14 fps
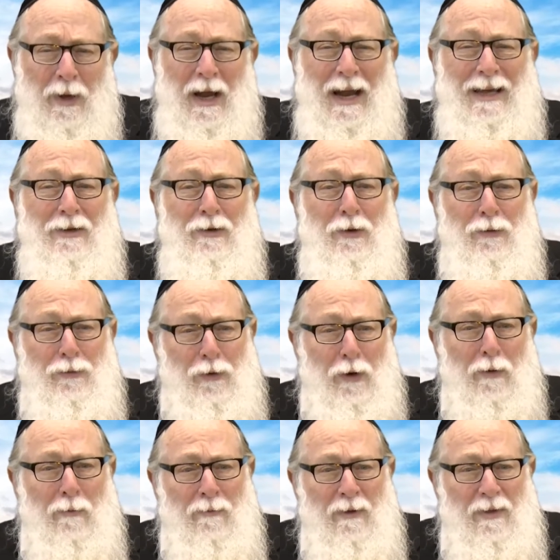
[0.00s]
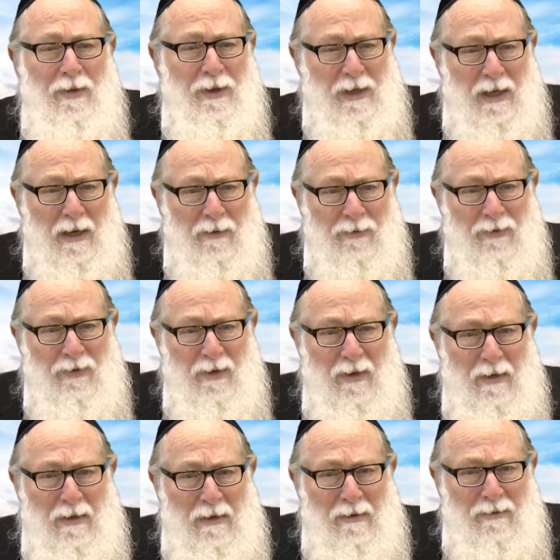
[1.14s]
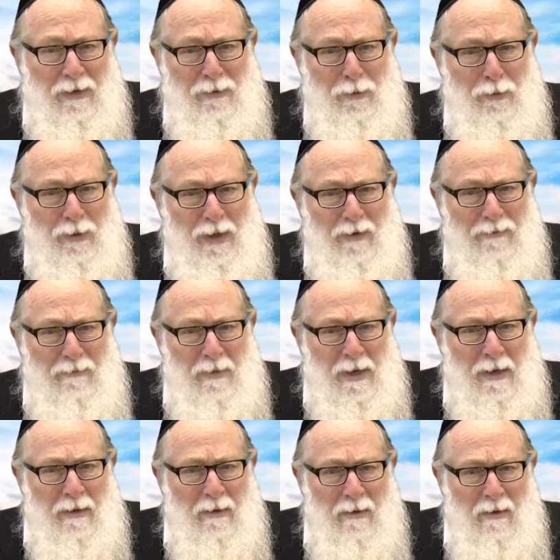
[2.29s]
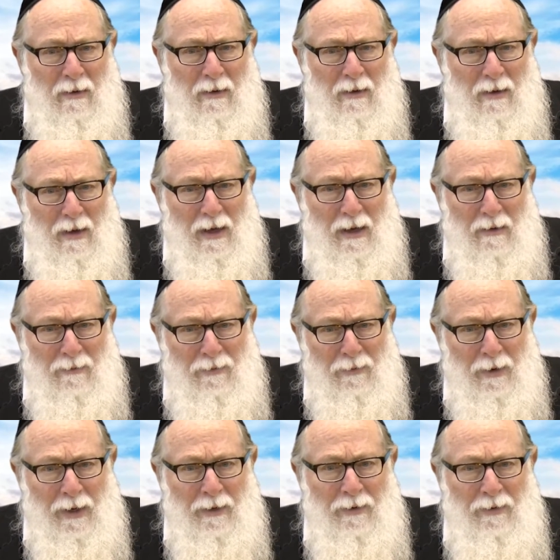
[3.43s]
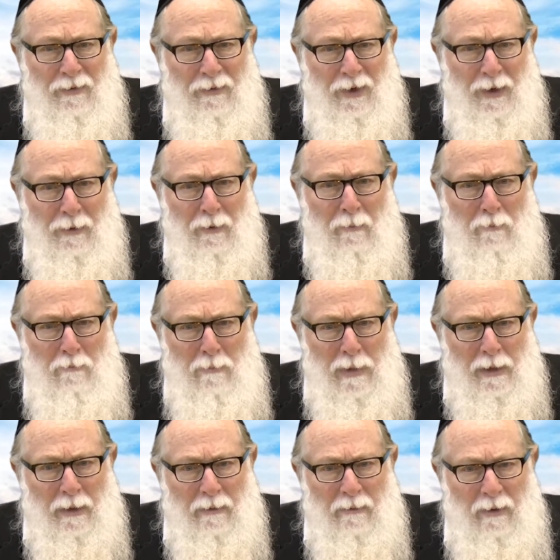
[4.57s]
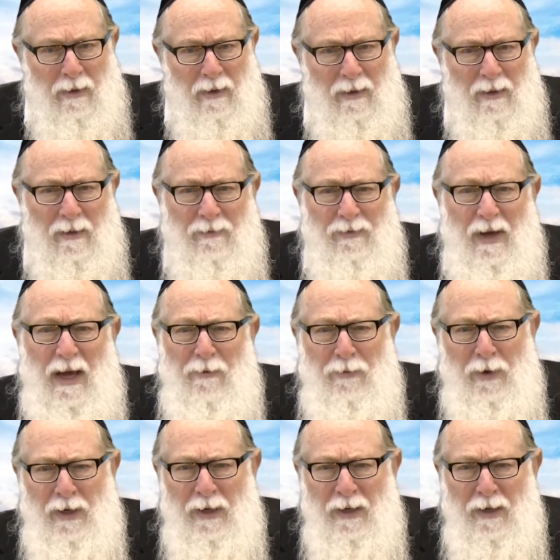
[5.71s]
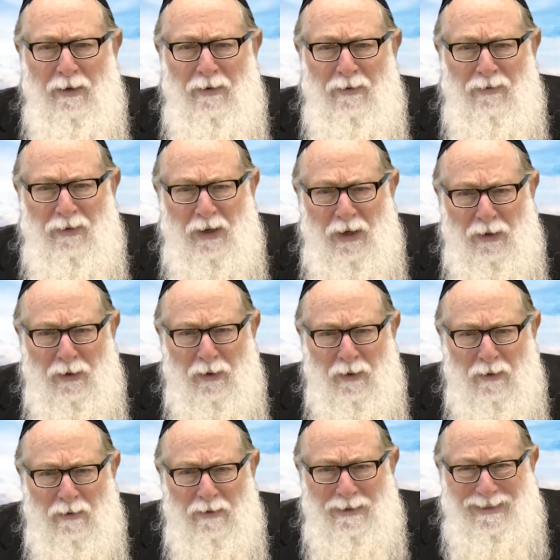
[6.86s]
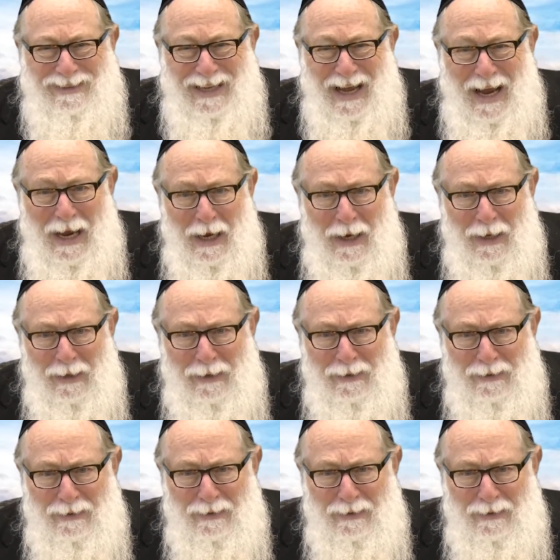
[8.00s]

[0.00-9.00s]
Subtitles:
that I can deserve the gifts that you give me every single minute of every single day.